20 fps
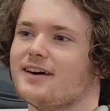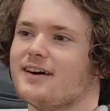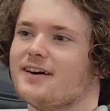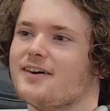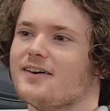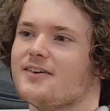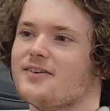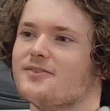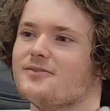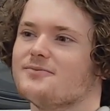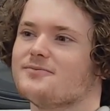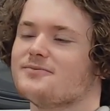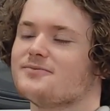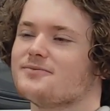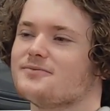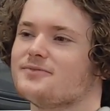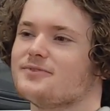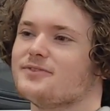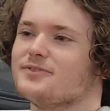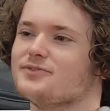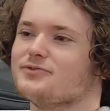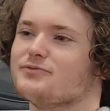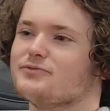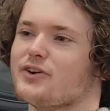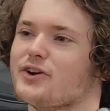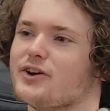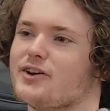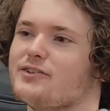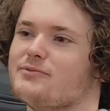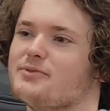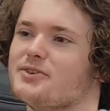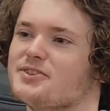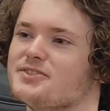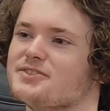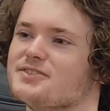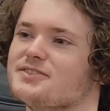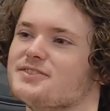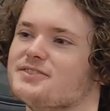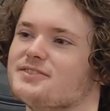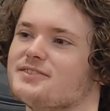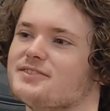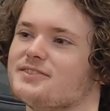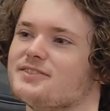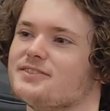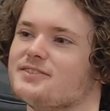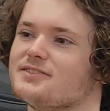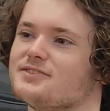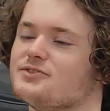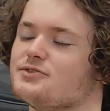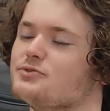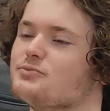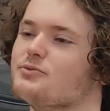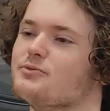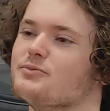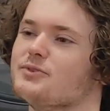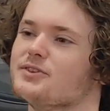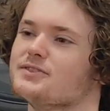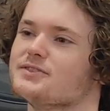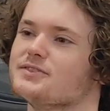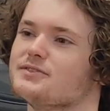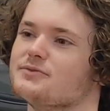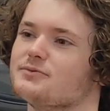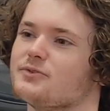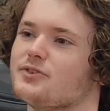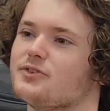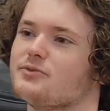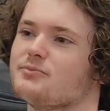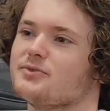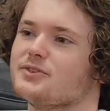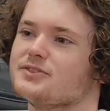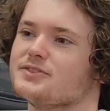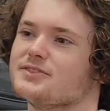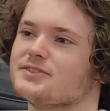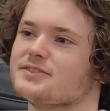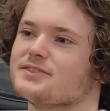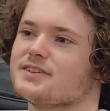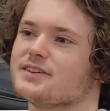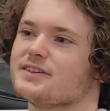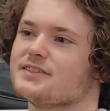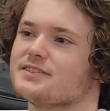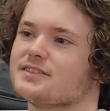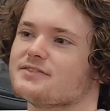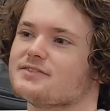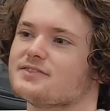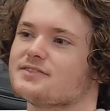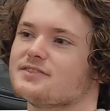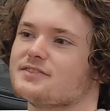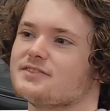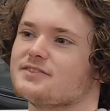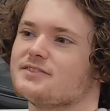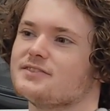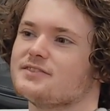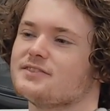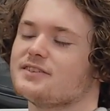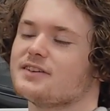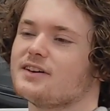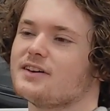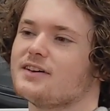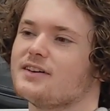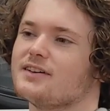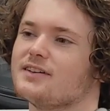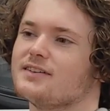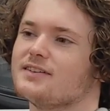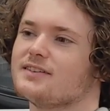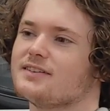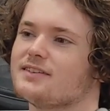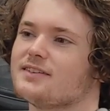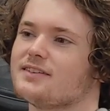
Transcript: It was very busy, super busy, one of the busiest days I've seen, and